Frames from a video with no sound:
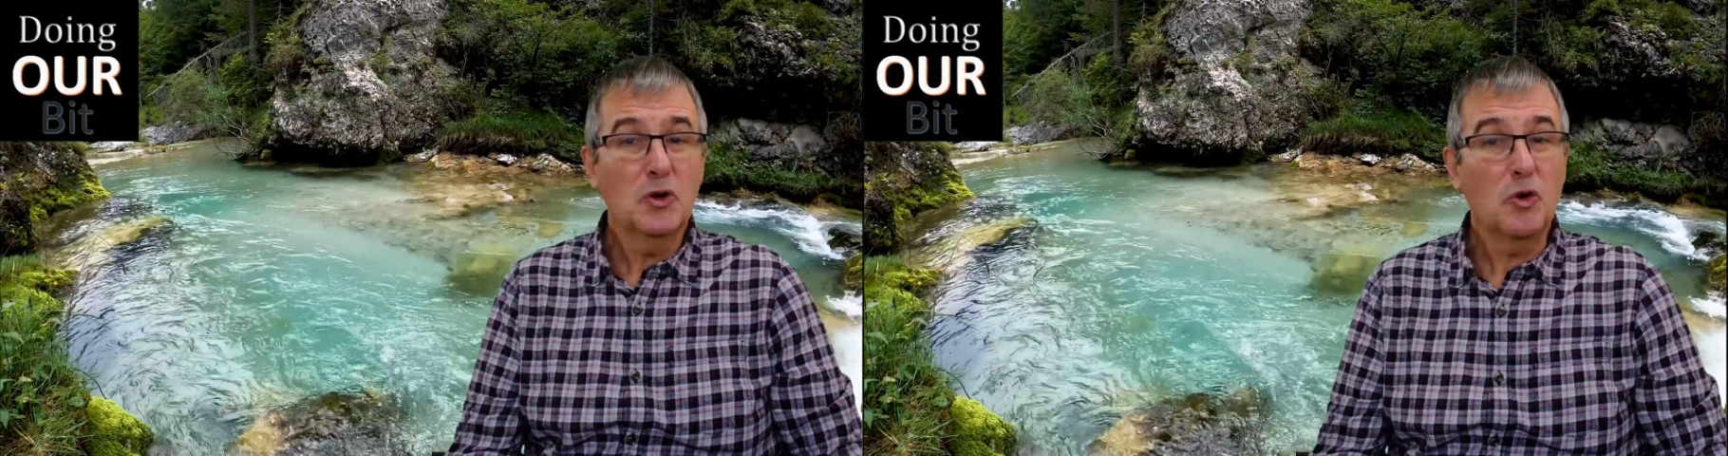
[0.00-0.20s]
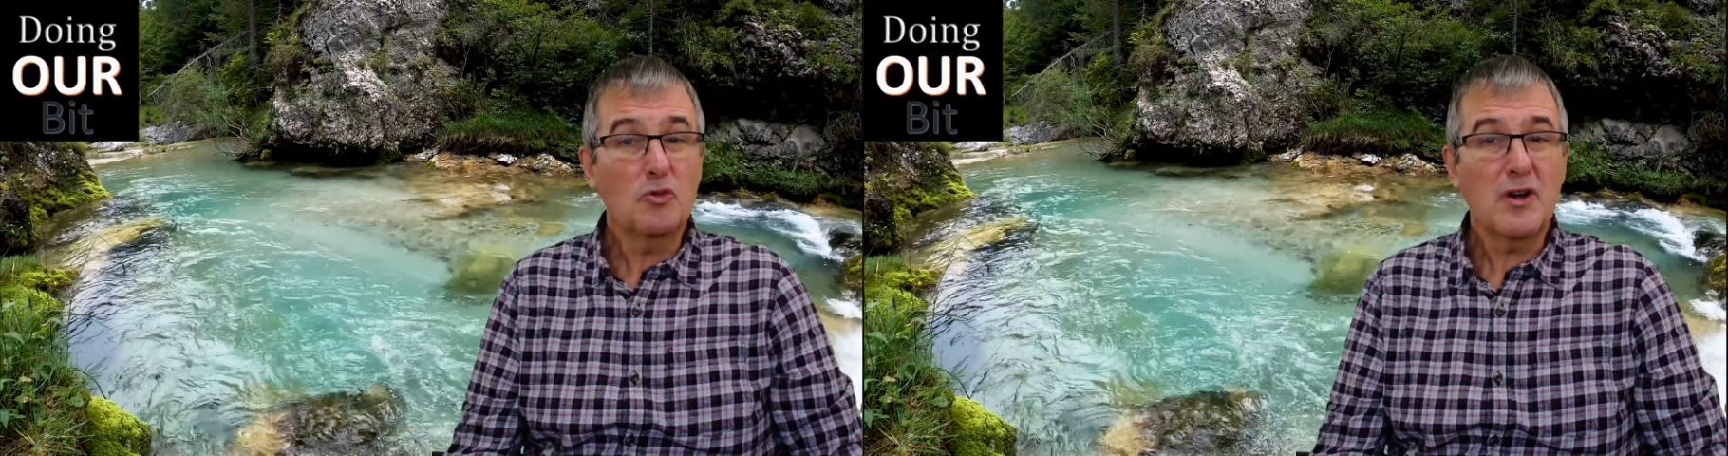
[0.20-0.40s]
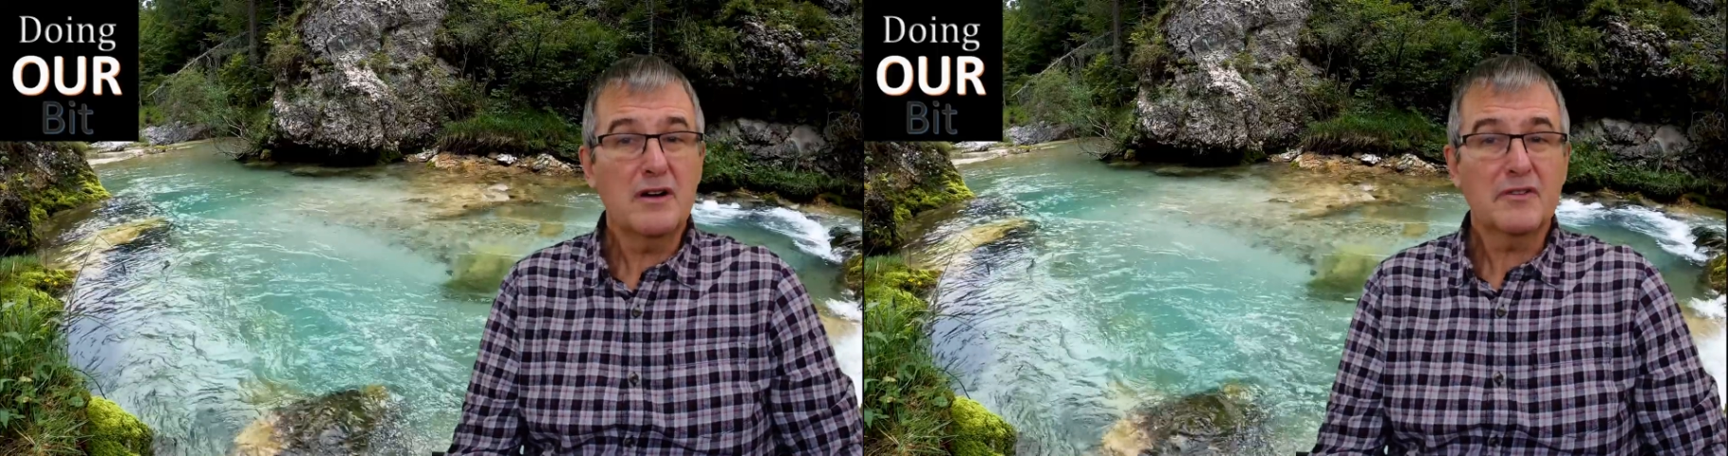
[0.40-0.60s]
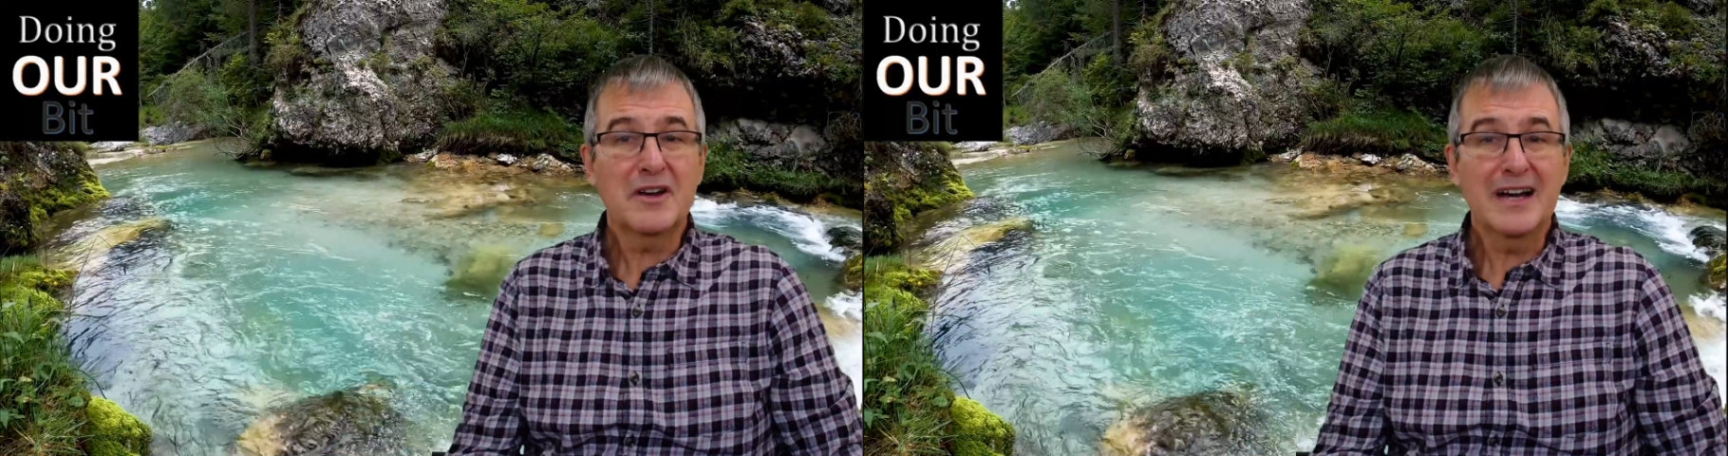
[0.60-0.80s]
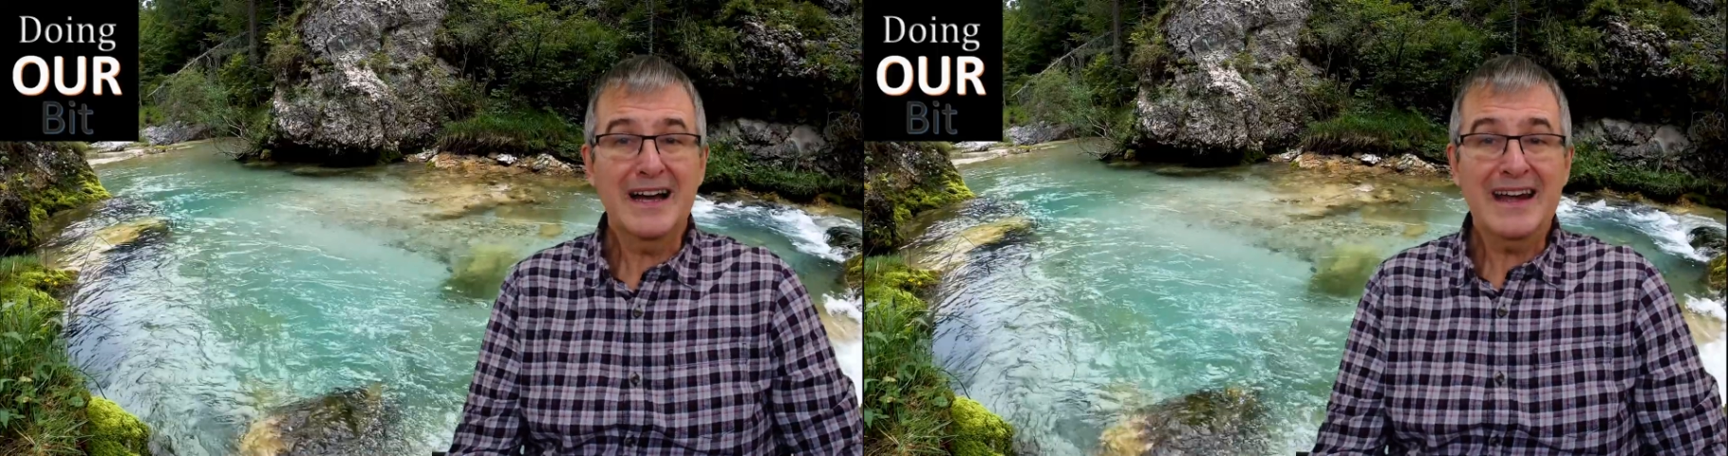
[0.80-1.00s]
or
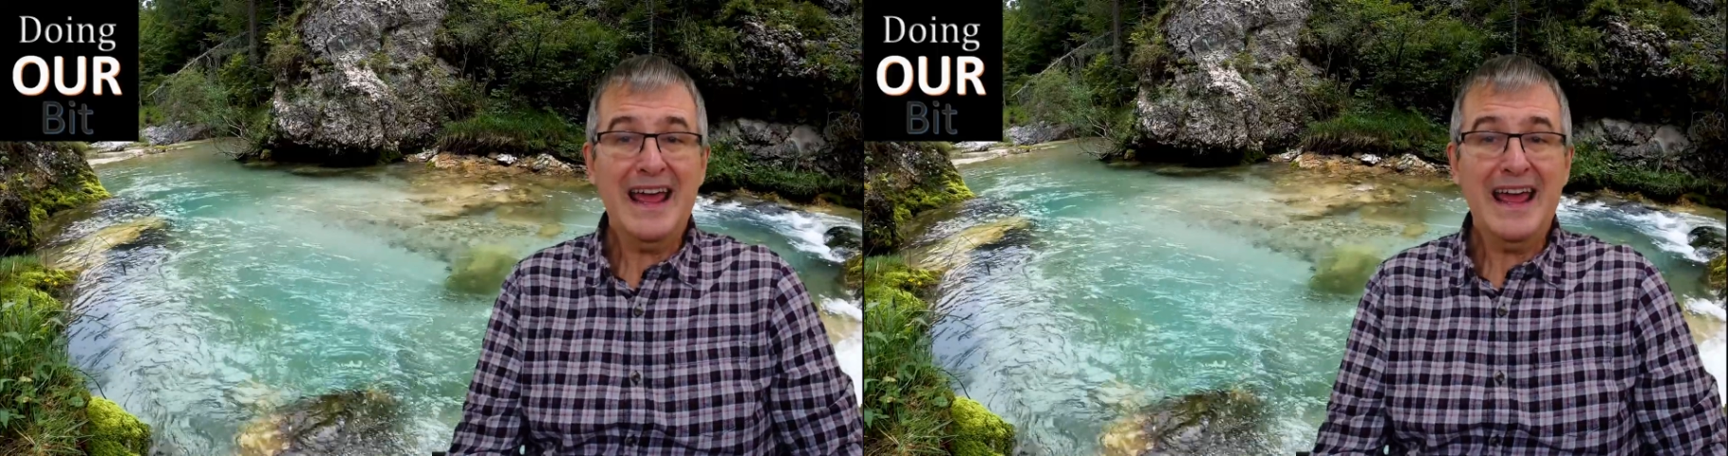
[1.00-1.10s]
rather an